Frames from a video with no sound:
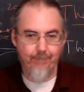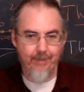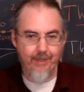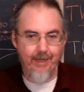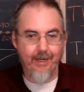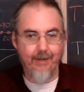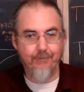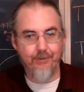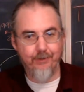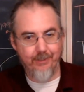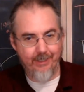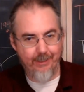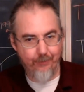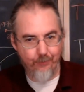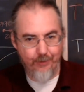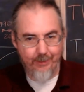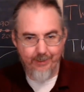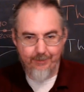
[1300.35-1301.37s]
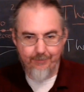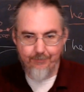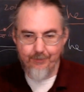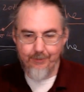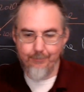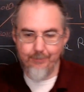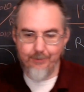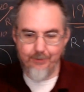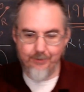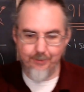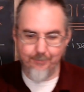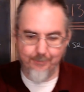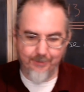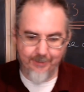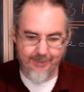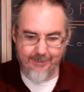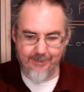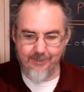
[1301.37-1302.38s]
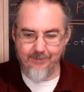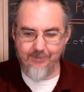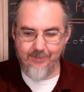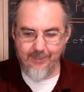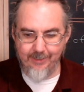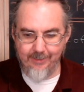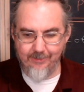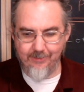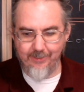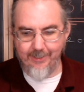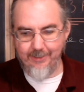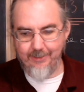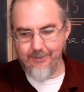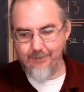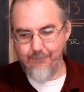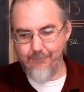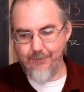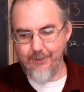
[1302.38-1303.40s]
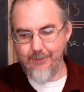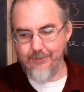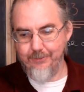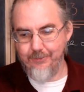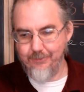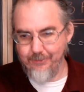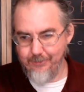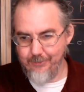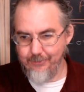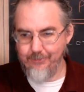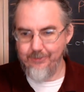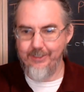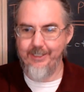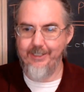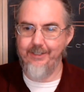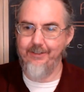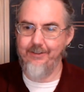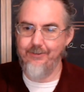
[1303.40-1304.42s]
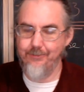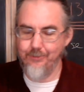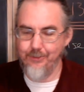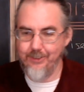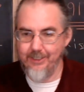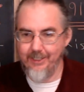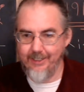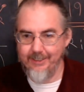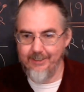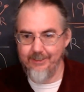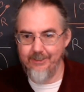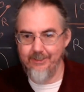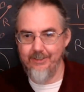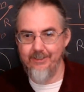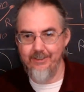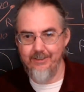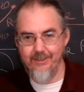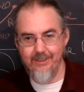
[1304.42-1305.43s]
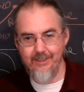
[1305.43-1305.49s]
after that wave in the midterm elections, he decided to follow suit and retired,